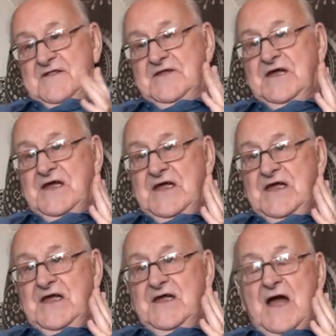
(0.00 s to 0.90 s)

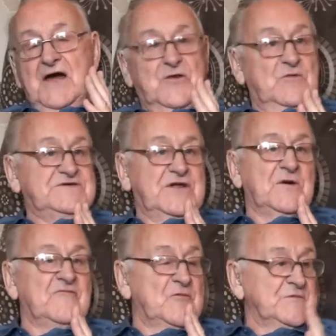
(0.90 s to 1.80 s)
the
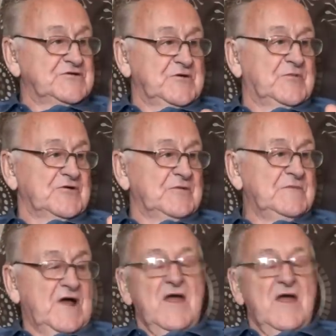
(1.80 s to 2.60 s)
government who put them,